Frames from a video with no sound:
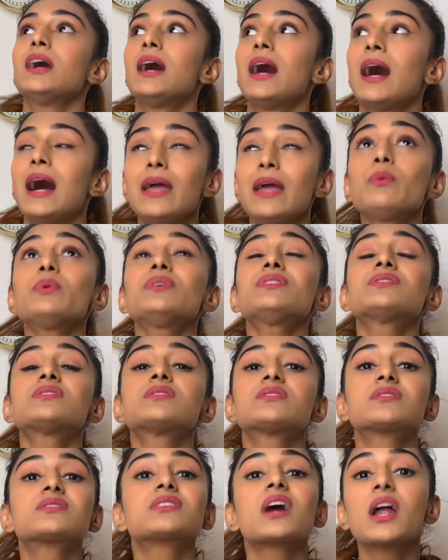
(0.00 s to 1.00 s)
I
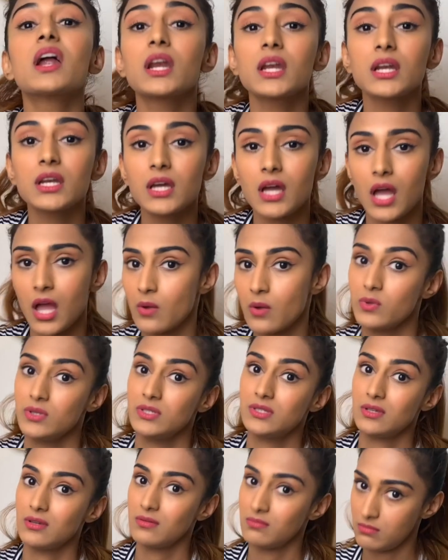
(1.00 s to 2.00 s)
was stunned, I
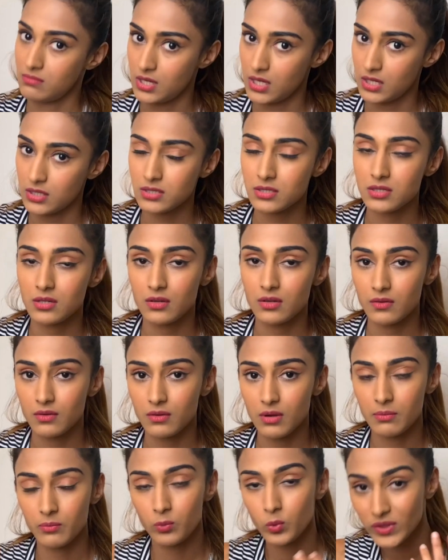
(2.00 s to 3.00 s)
was amazed
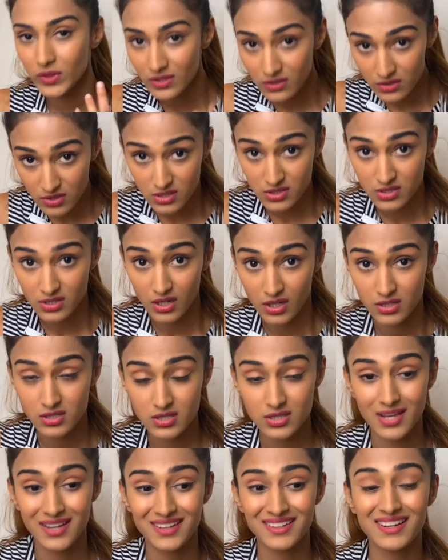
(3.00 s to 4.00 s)
with the
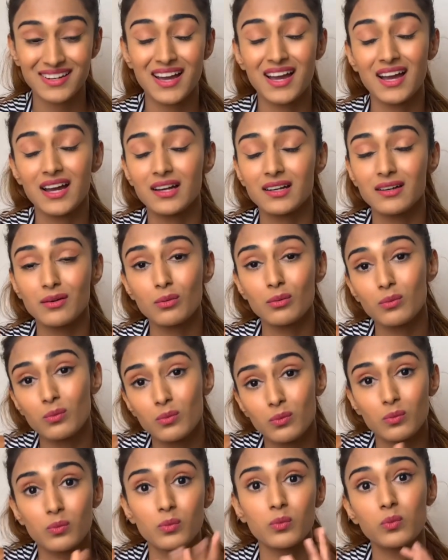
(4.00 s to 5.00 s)
results and
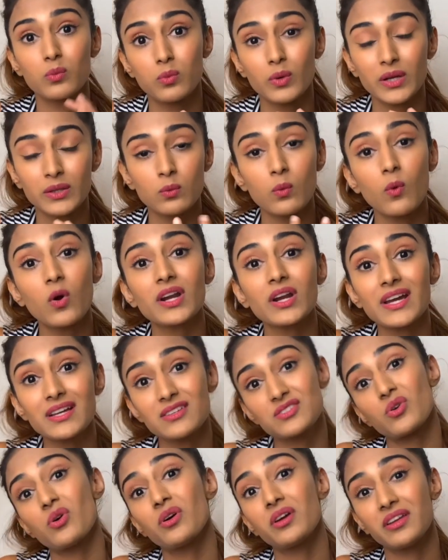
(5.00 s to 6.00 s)
with what I
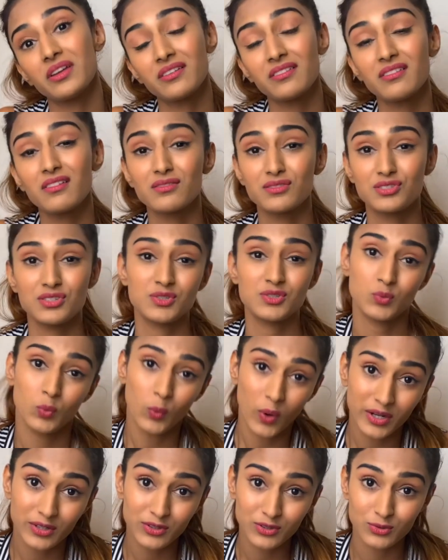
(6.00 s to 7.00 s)
saw in just
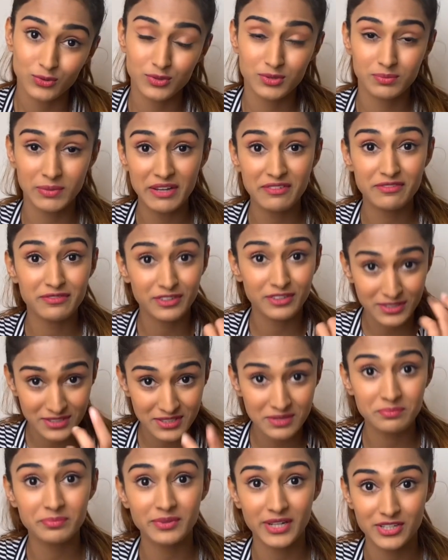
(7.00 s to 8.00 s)
one use, my first
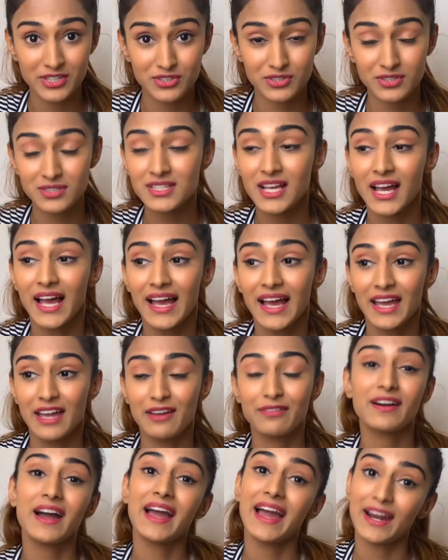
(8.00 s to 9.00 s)
impressions.
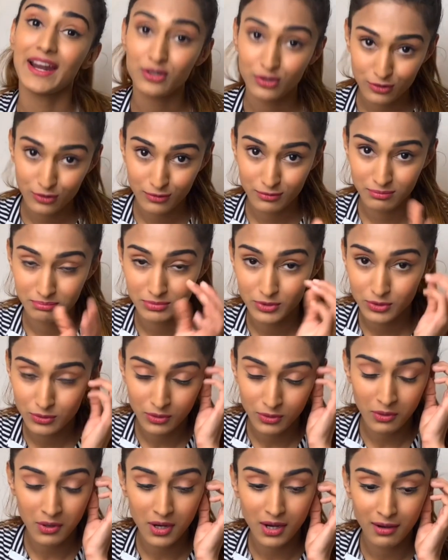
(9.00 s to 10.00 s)
If I had to, you
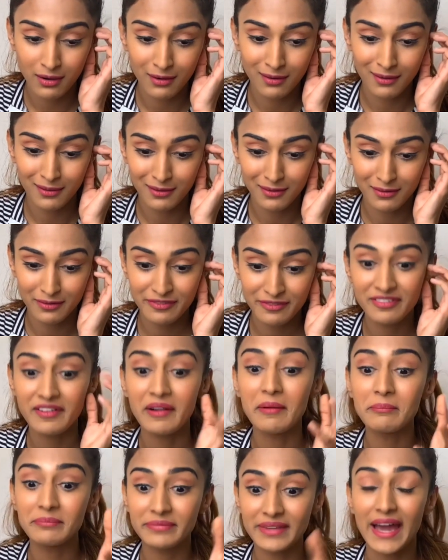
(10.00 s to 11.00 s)
know,
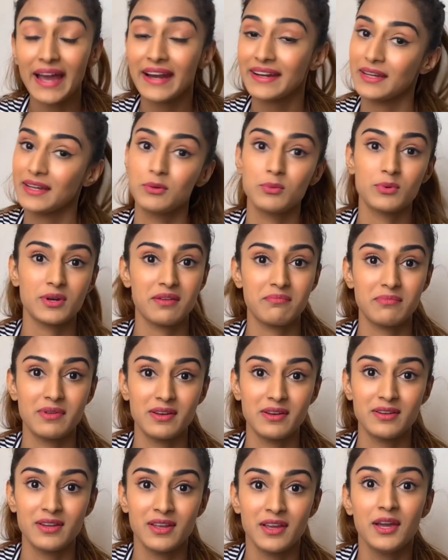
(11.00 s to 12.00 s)
film that, it would have
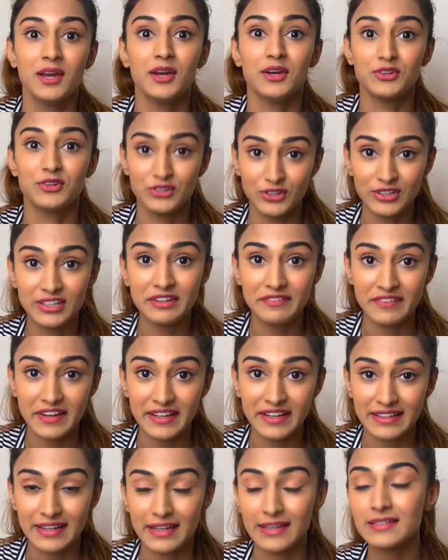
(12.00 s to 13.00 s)
been really
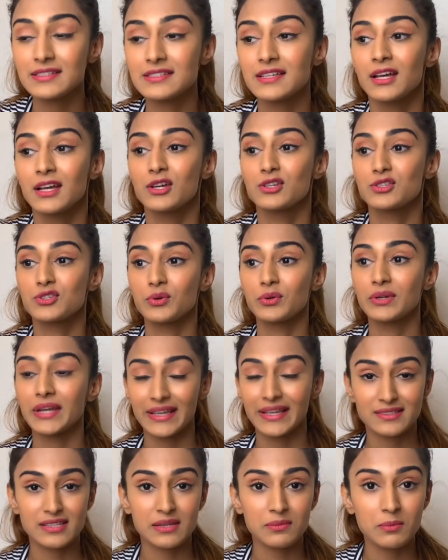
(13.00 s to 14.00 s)
very nice. So
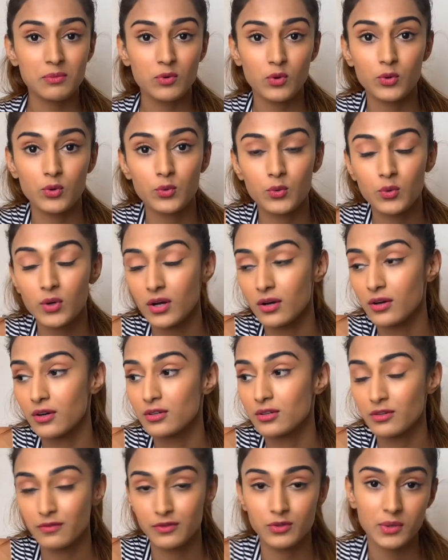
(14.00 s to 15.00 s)
next time I'm going
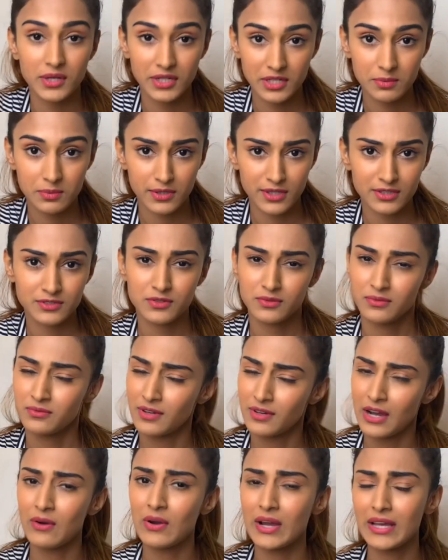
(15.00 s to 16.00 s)
to review any products from
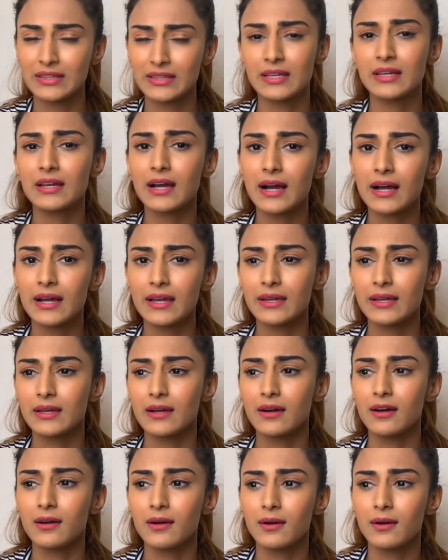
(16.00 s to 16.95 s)
WOW, I think I